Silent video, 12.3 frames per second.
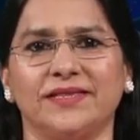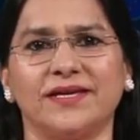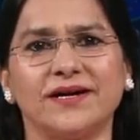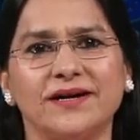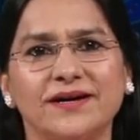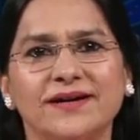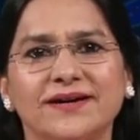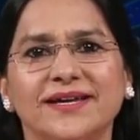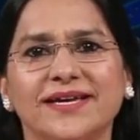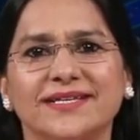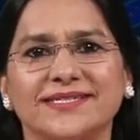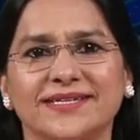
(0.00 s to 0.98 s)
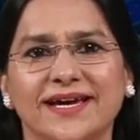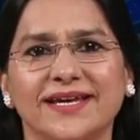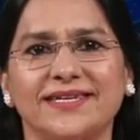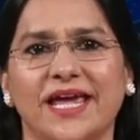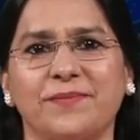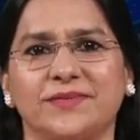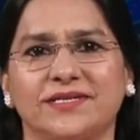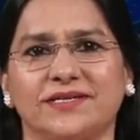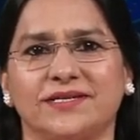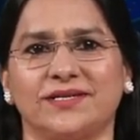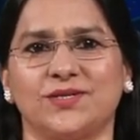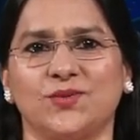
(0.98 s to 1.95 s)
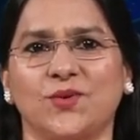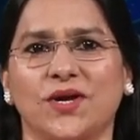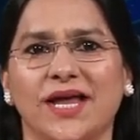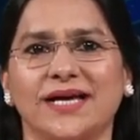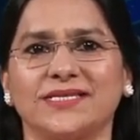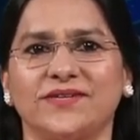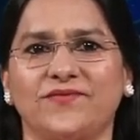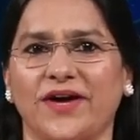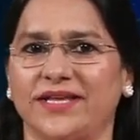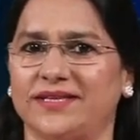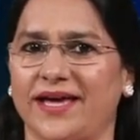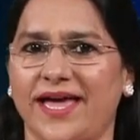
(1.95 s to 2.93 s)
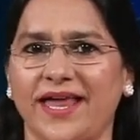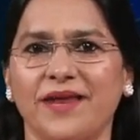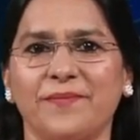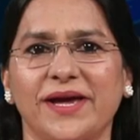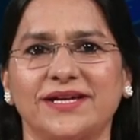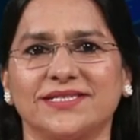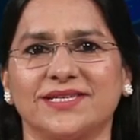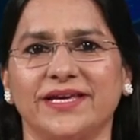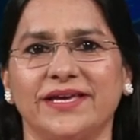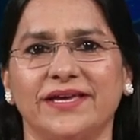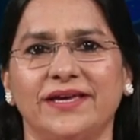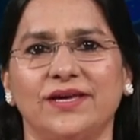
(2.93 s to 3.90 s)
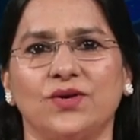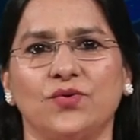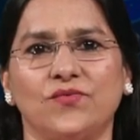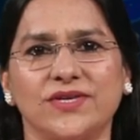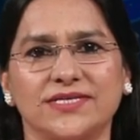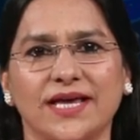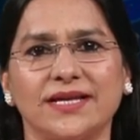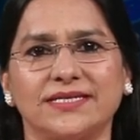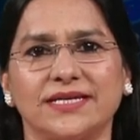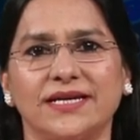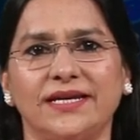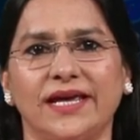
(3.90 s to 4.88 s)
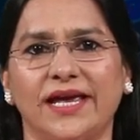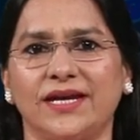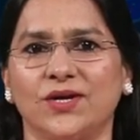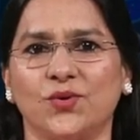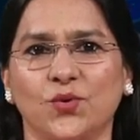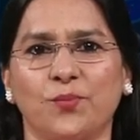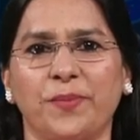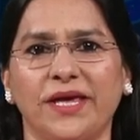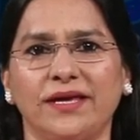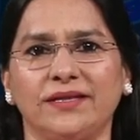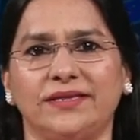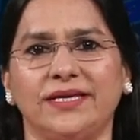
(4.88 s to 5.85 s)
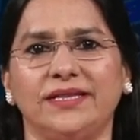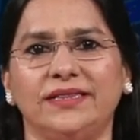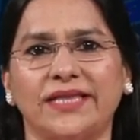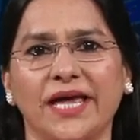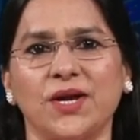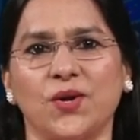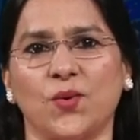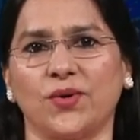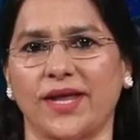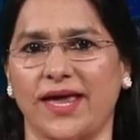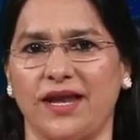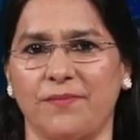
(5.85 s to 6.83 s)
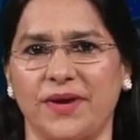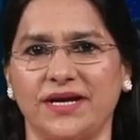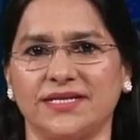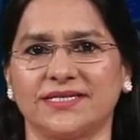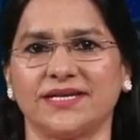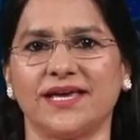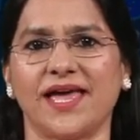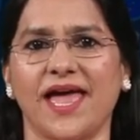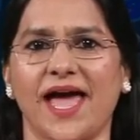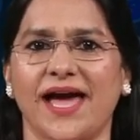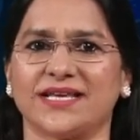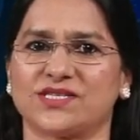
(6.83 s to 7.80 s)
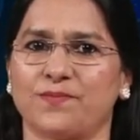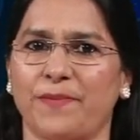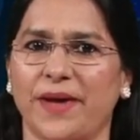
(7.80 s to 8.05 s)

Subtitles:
The earliest attempt to classify the elements resulted in grouping the then known elements as